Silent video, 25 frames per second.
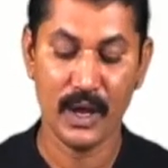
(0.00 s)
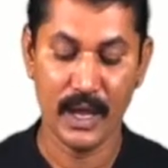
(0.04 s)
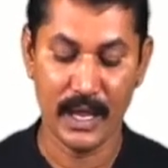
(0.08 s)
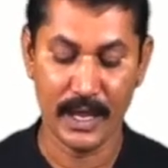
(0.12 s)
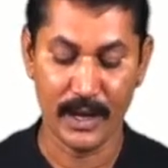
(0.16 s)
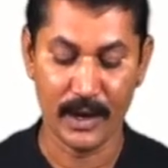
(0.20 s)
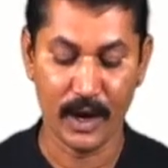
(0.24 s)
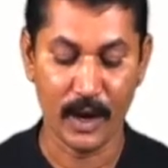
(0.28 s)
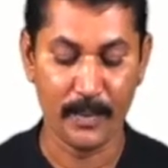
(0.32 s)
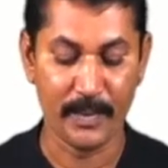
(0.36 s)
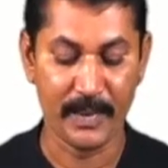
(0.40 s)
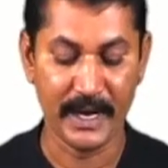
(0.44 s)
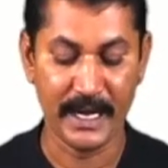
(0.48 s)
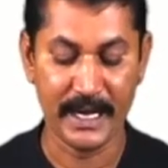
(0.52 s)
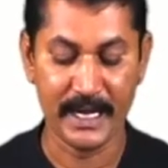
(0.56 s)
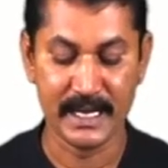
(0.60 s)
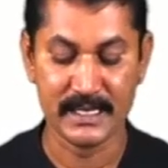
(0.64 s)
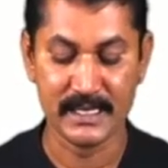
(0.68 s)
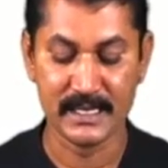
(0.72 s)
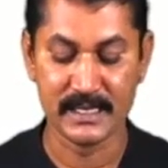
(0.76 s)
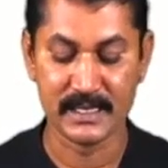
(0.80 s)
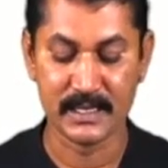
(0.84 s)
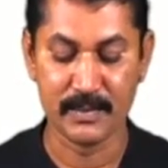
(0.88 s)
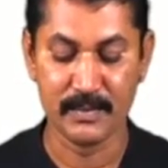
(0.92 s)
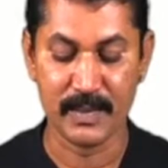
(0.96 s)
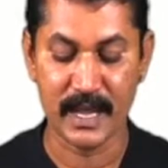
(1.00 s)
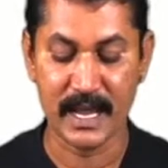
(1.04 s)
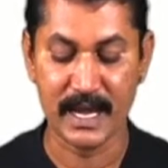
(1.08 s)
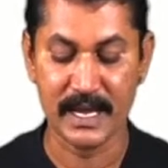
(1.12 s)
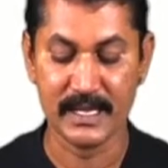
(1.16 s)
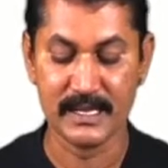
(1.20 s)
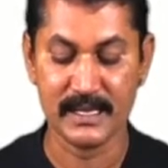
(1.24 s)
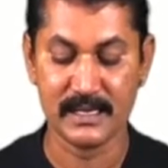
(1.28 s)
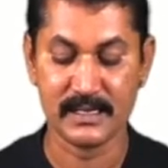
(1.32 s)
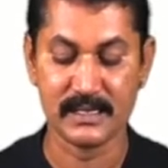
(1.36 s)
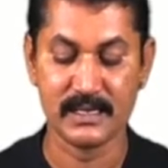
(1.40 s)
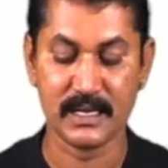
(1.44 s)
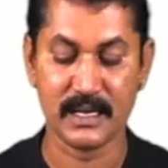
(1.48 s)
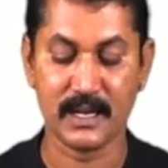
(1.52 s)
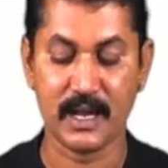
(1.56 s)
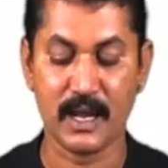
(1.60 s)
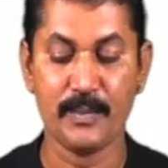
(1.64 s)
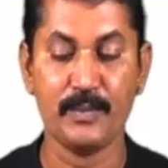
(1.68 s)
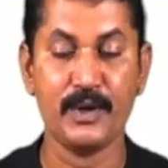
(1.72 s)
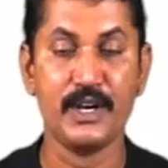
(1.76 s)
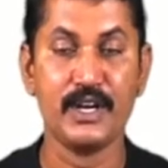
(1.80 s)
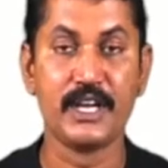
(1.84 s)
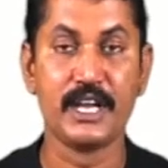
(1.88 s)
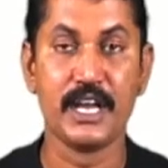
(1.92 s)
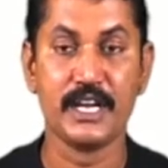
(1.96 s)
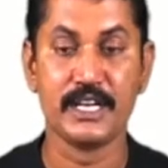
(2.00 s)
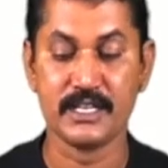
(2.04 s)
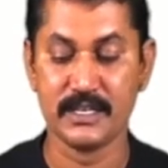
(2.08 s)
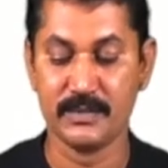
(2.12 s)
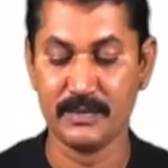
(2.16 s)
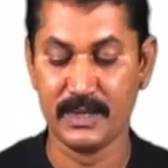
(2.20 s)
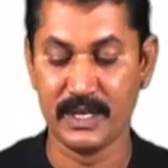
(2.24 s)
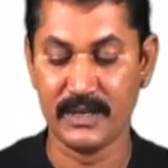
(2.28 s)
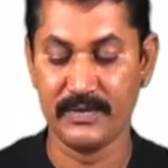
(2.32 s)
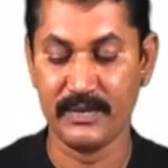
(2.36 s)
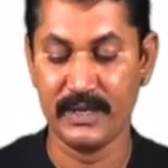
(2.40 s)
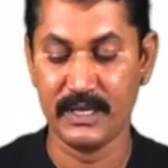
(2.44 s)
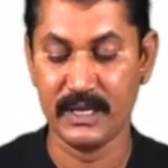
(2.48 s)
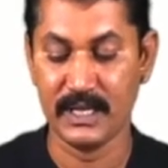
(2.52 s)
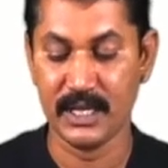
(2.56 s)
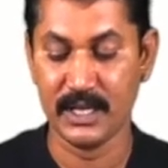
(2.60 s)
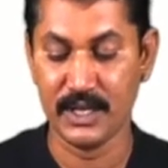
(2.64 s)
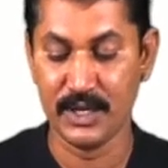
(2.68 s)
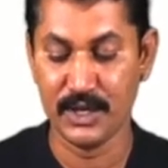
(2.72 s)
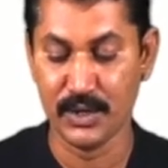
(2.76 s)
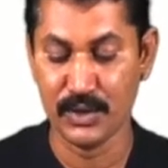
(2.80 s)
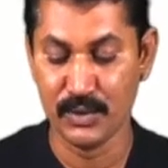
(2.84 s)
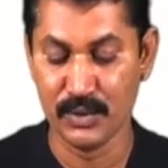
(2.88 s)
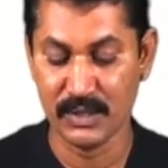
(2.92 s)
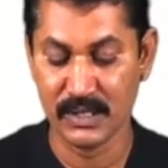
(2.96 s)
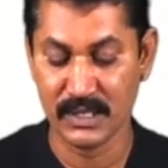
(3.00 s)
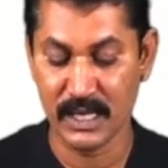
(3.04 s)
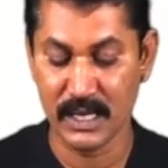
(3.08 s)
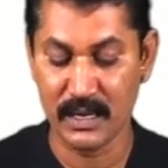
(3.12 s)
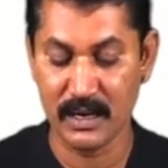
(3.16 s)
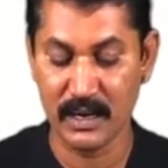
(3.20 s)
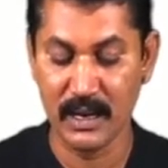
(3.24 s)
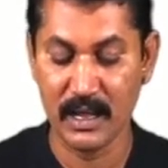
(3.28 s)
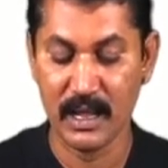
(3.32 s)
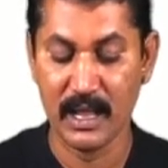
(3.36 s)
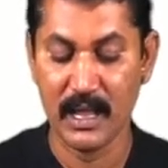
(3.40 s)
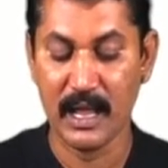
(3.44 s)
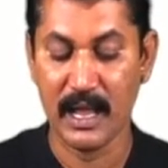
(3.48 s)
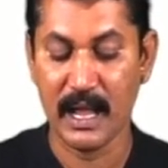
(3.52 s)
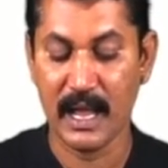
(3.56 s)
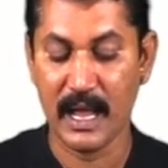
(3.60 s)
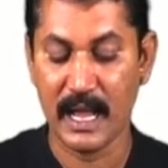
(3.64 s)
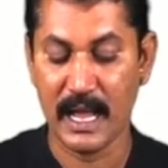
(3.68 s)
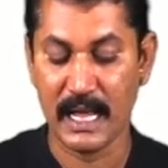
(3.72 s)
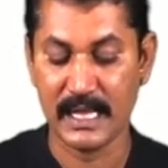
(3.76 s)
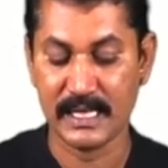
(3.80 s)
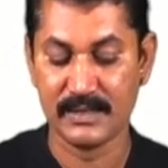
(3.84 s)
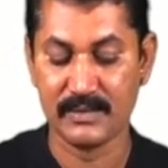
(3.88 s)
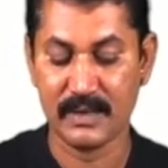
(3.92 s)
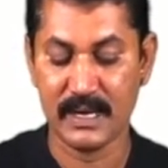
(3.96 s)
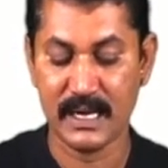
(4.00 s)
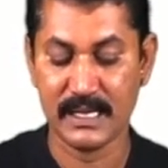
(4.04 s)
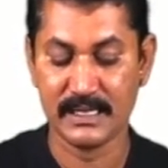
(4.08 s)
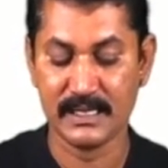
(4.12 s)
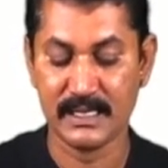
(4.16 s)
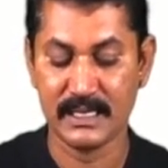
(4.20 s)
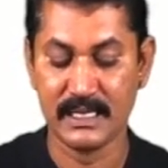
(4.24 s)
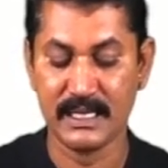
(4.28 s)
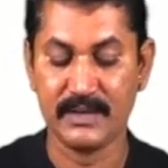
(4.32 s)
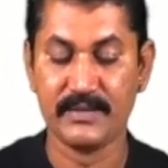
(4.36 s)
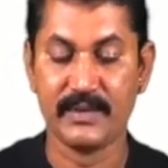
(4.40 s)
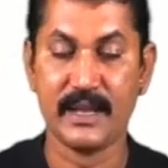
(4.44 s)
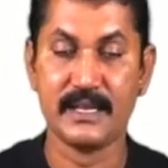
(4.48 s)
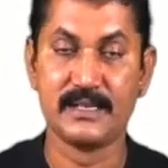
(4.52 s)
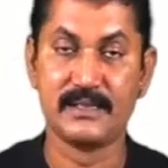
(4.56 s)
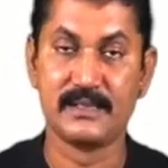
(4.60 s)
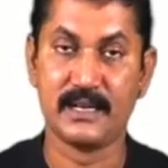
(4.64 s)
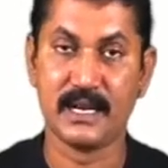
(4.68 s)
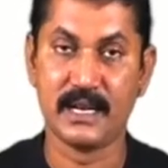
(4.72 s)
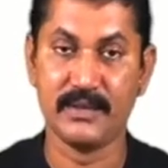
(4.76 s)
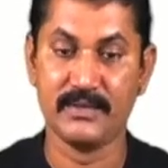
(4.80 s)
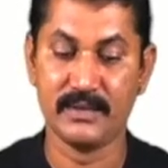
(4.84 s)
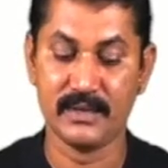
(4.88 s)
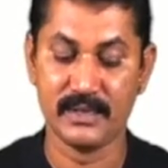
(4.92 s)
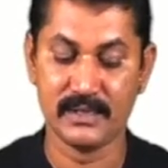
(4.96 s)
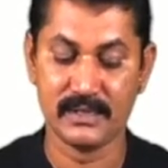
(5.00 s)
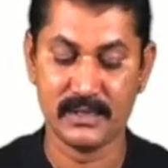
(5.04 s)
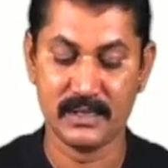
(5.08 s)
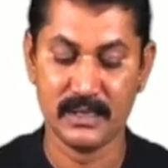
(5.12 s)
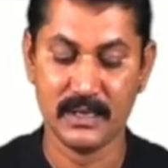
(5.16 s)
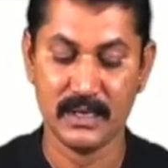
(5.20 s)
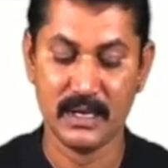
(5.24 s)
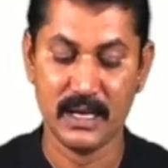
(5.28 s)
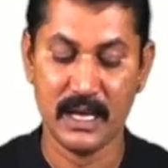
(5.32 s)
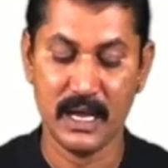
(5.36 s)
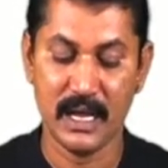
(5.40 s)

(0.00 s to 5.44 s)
An operating system manages the communication between the user as well as the device drivers.